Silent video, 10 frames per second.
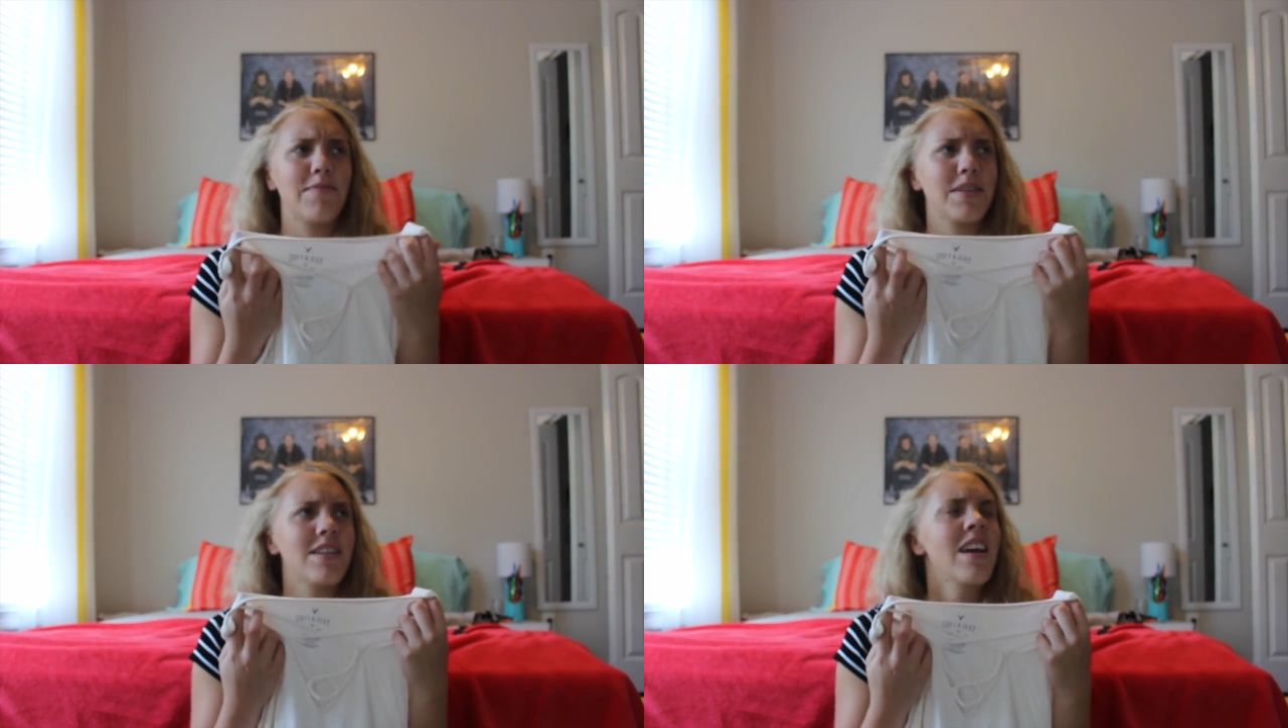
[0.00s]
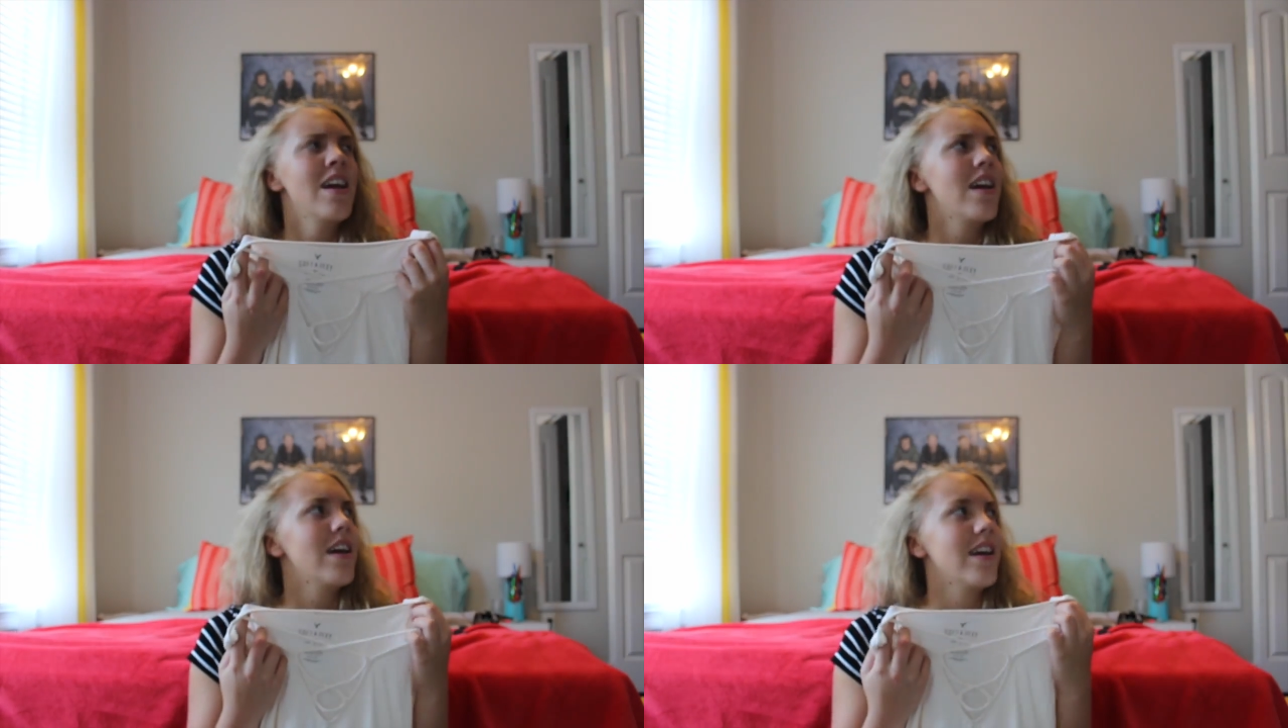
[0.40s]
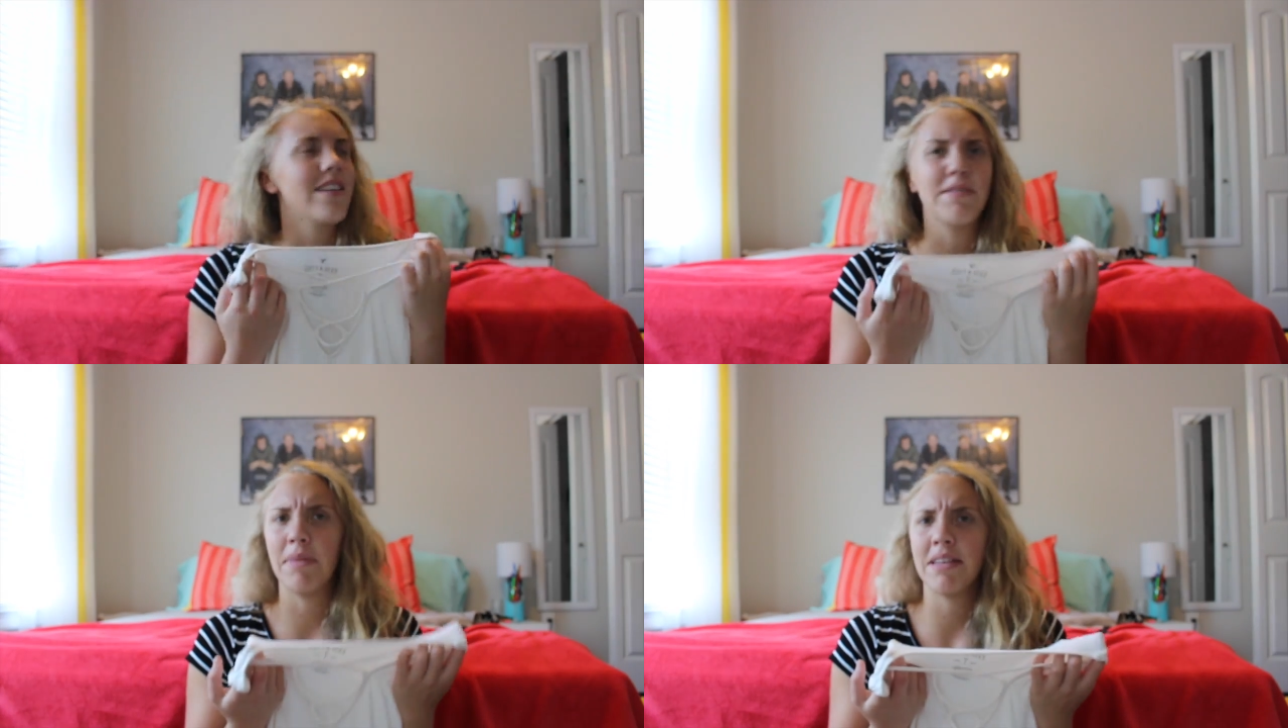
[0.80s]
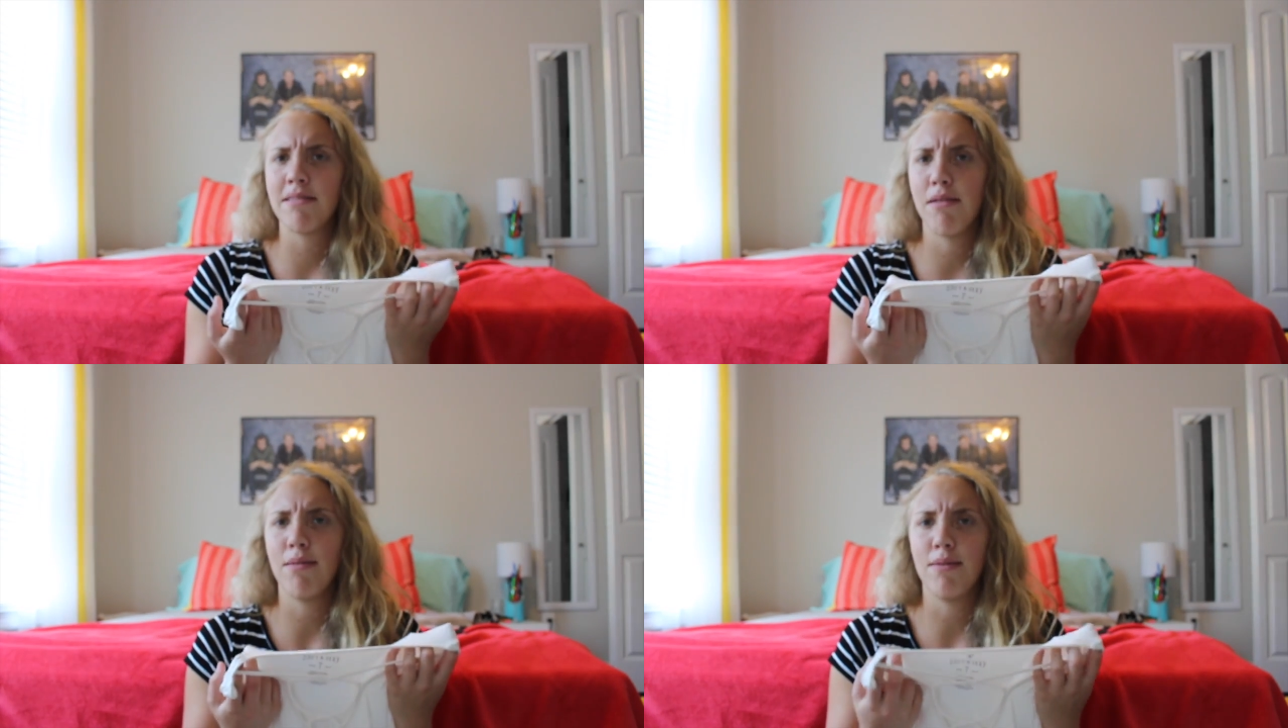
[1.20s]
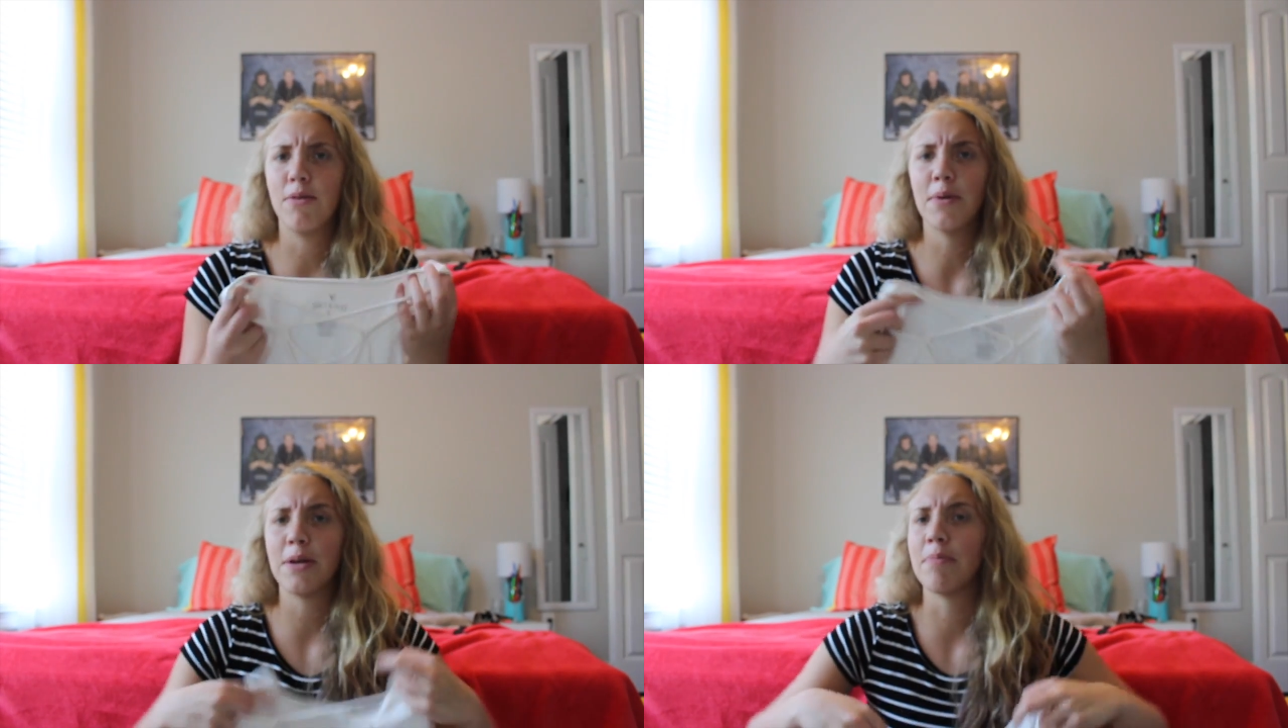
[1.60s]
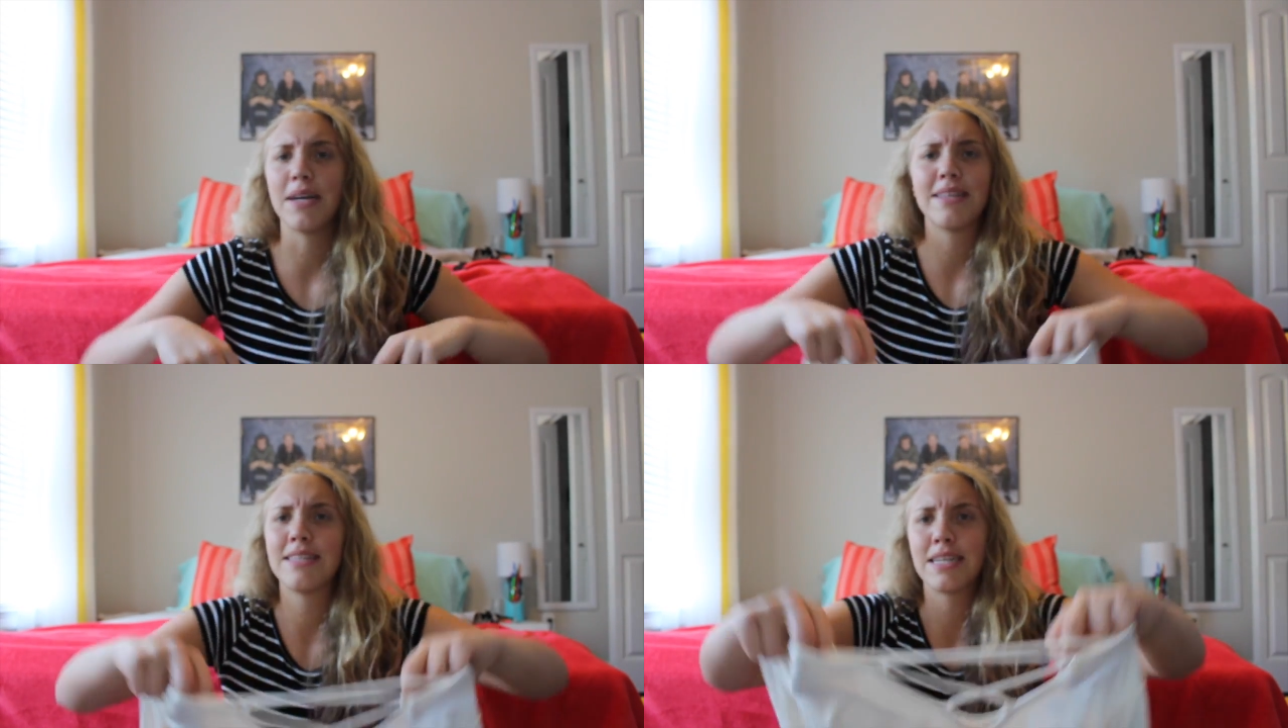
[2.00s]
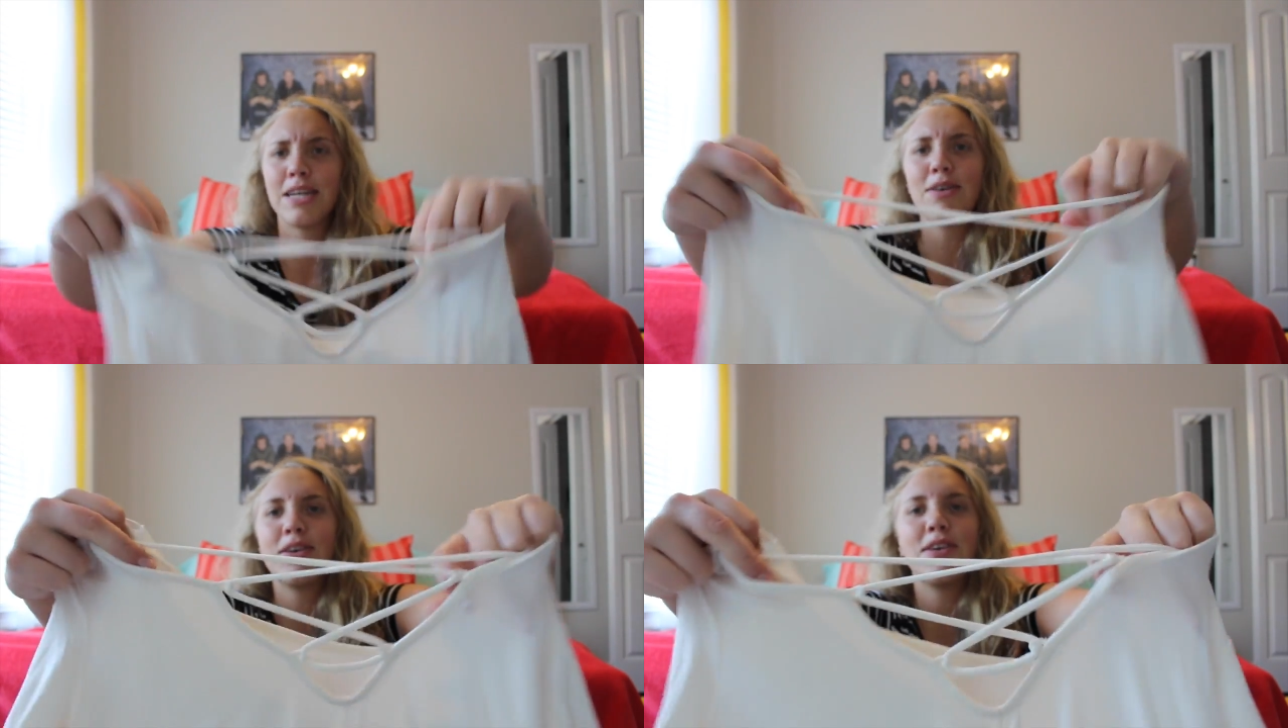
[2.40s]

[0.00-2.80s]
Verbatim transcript: I mean, it may sound a little weird, but it's still